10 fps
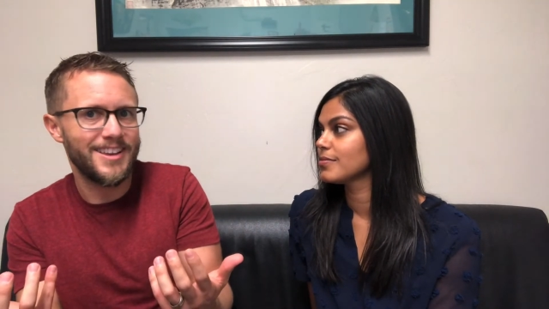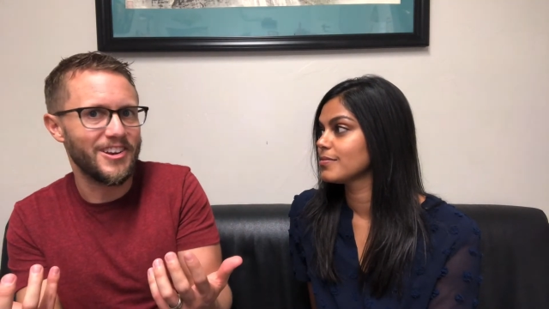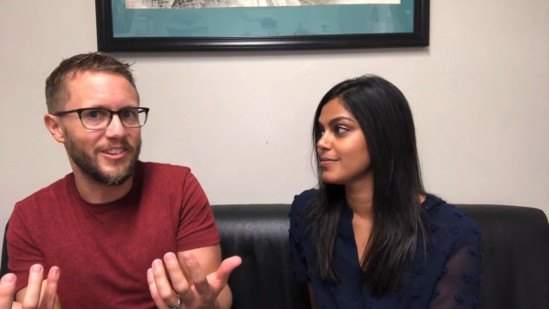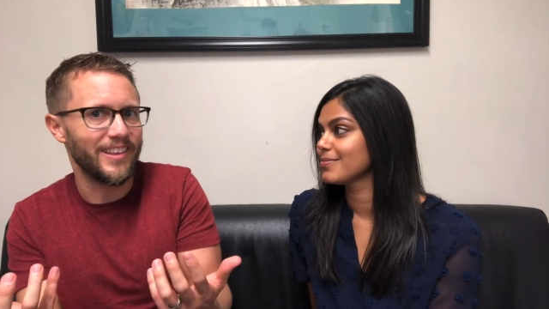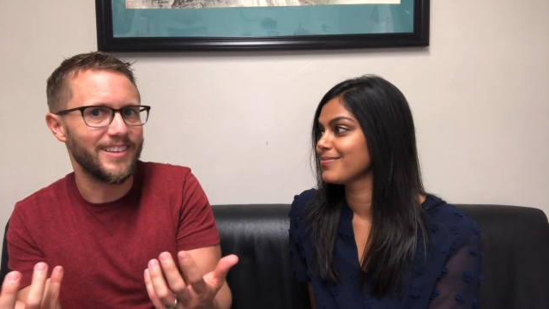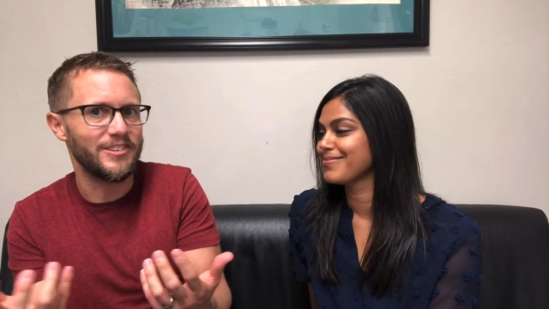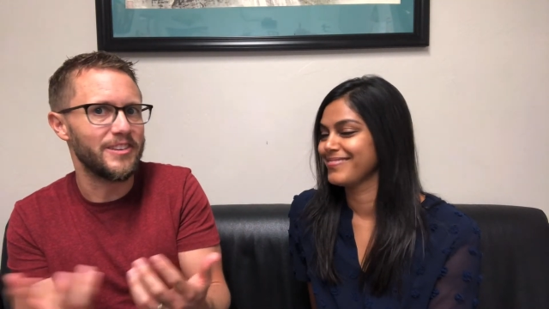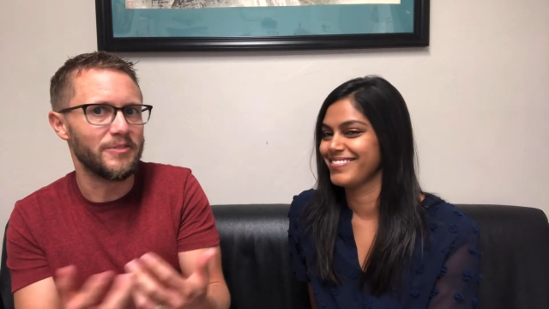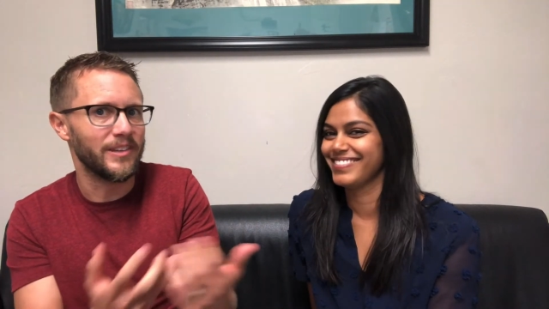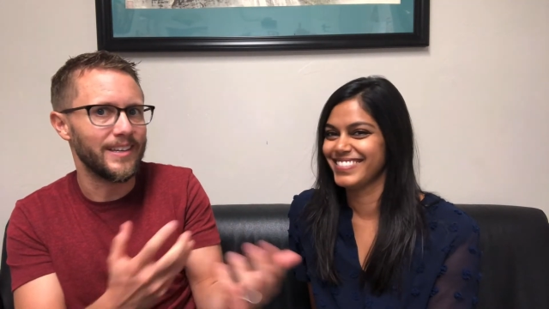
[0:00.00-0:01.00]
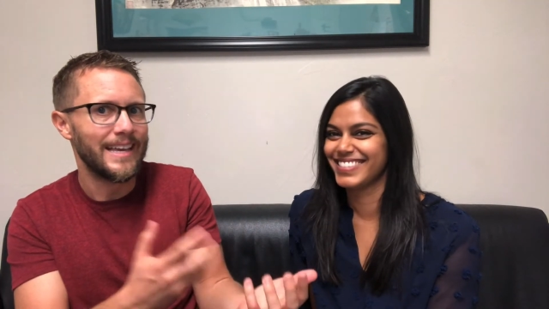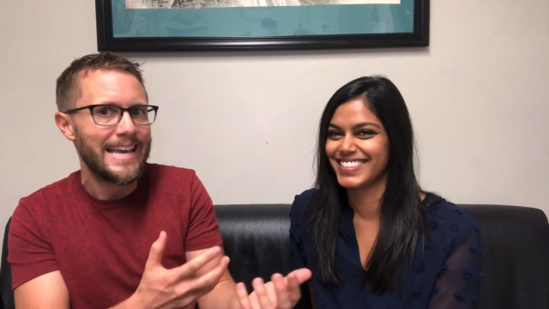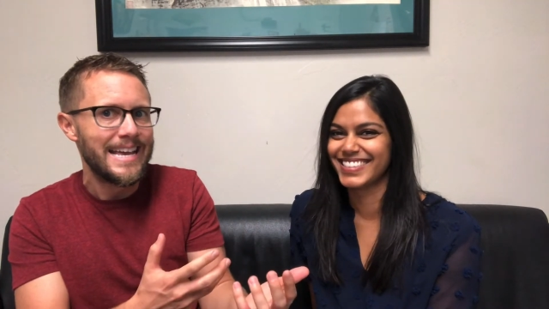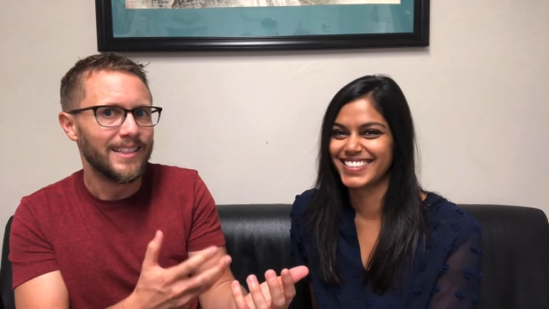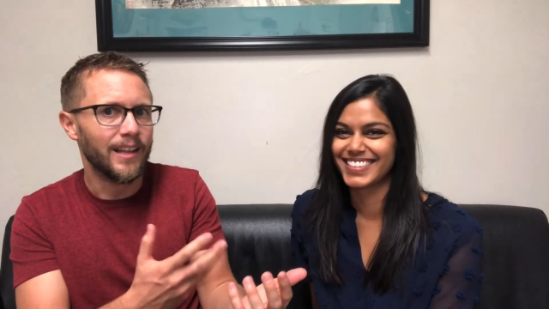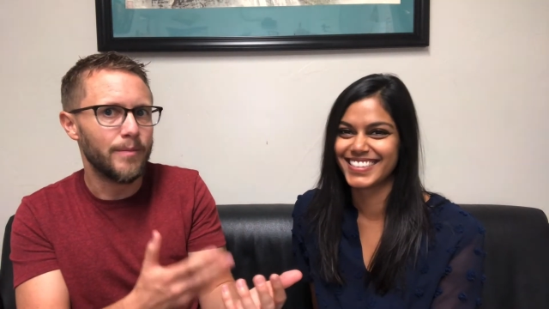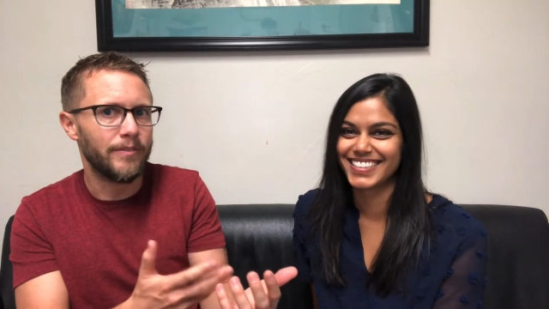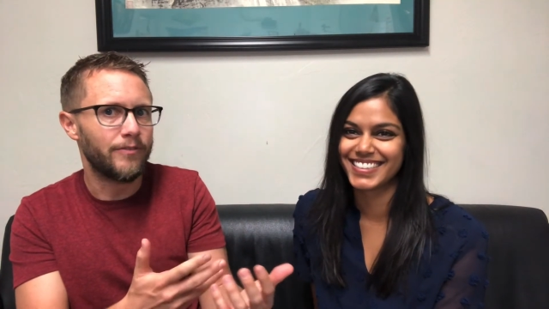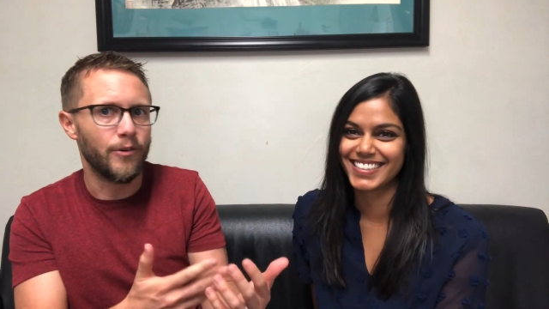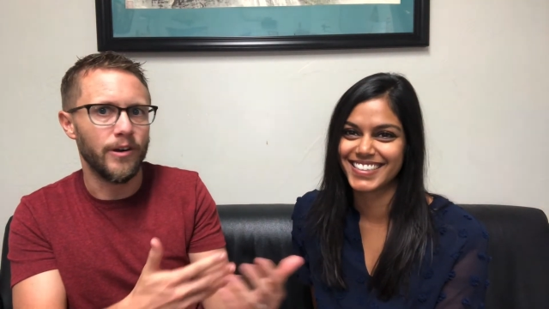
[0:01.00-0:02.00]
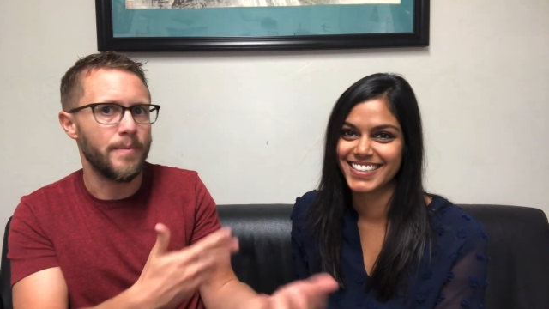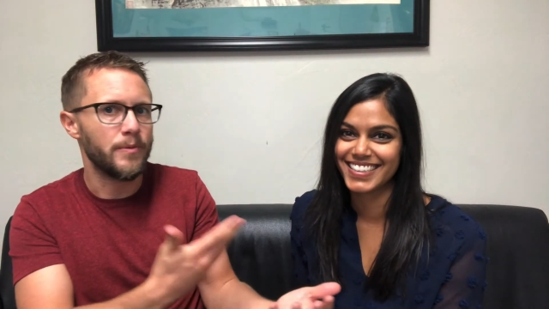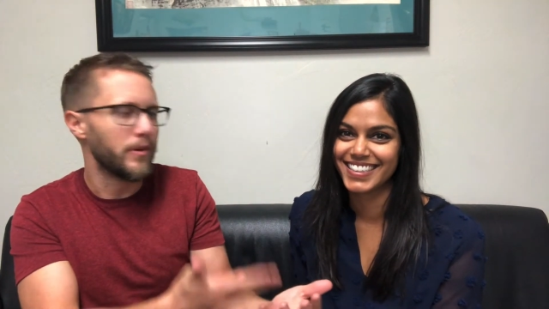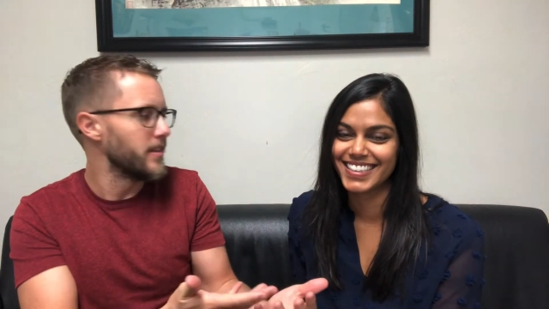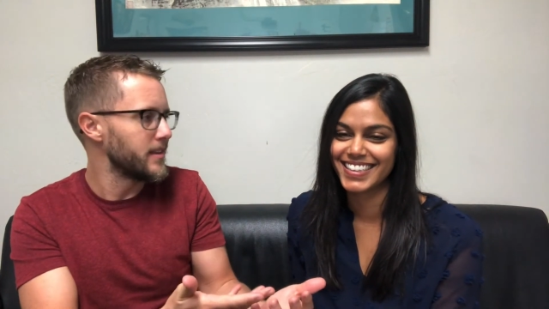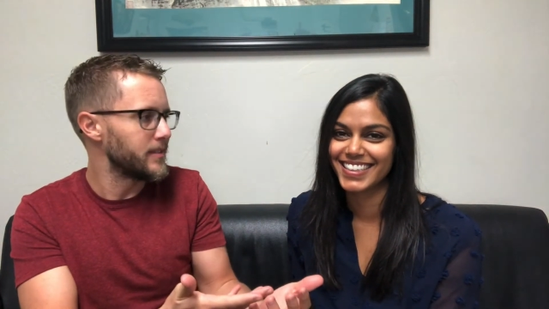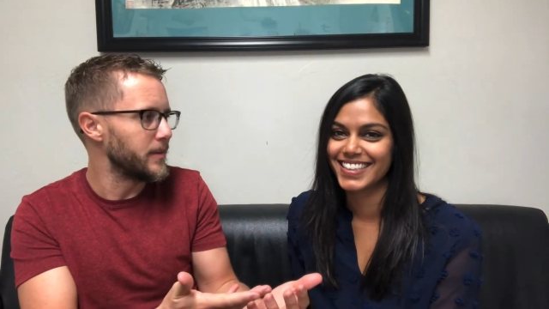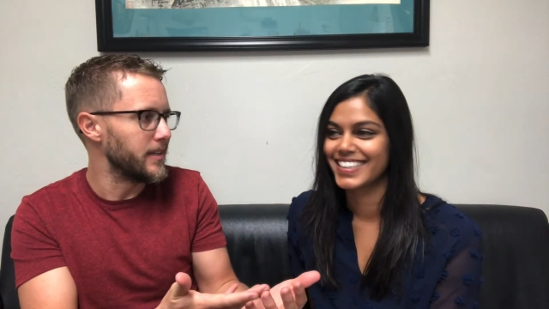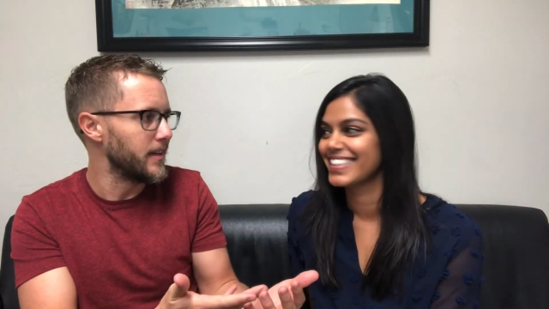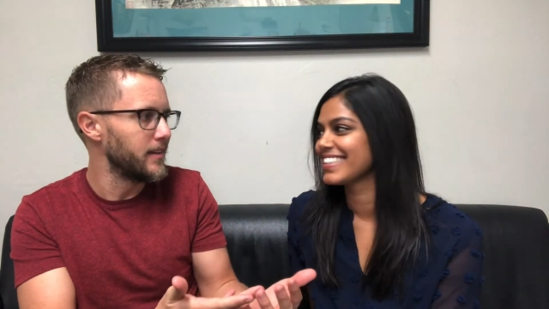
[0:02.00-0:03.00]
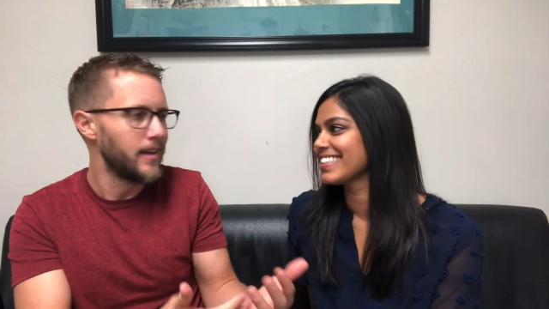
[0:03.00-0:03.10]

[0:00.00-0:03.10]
Speaker 1: you know, that you didn't really love before. I mean, one of the things we did